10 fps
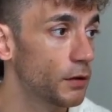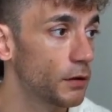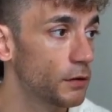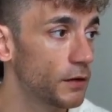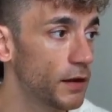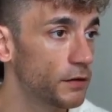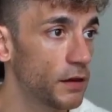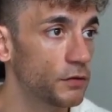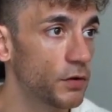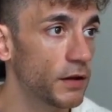So let's
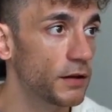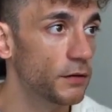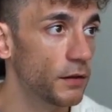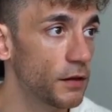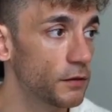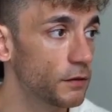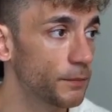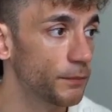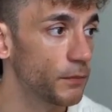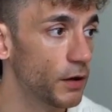get straight into this,
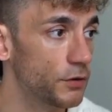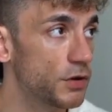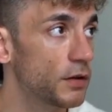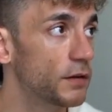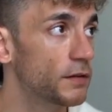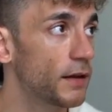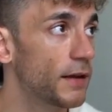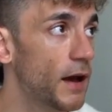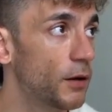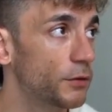and I'll show you exactly
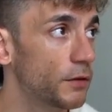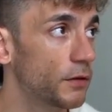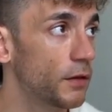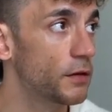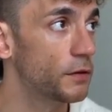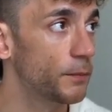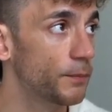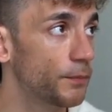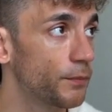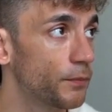how to do this.
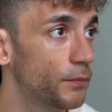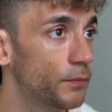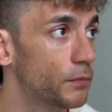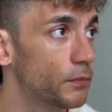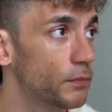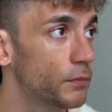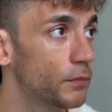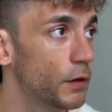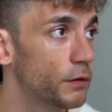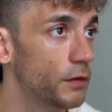
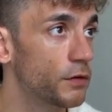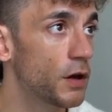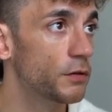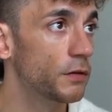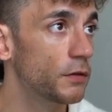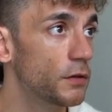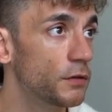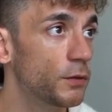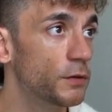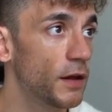So if you go to the
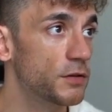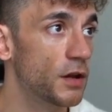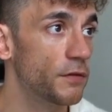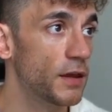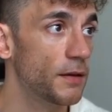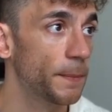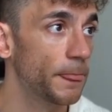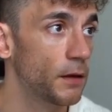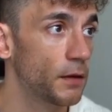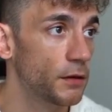tool section over here,
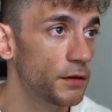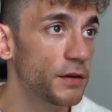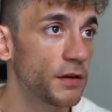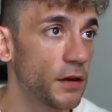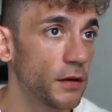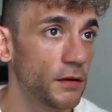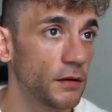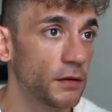you can